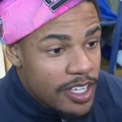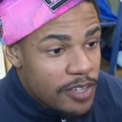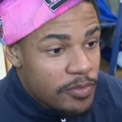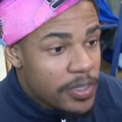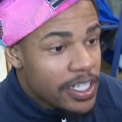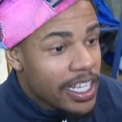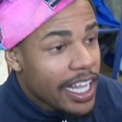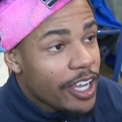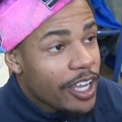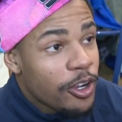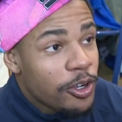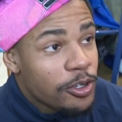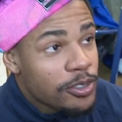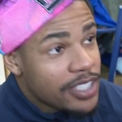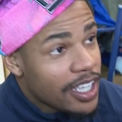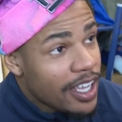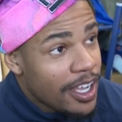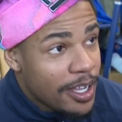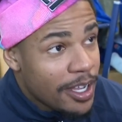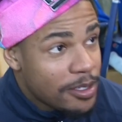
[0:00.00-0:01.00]
be like
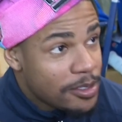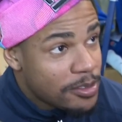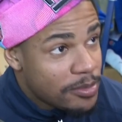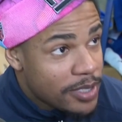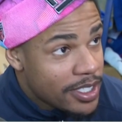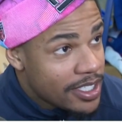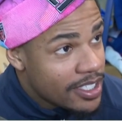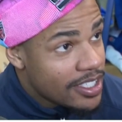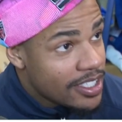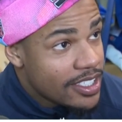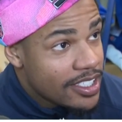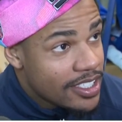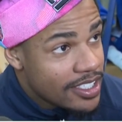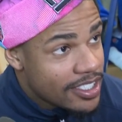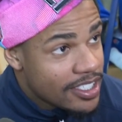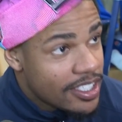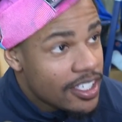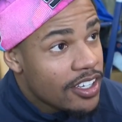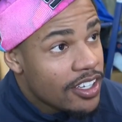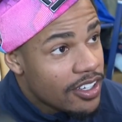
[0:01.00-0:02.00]
old times, man.
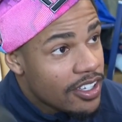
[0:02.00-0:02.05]
So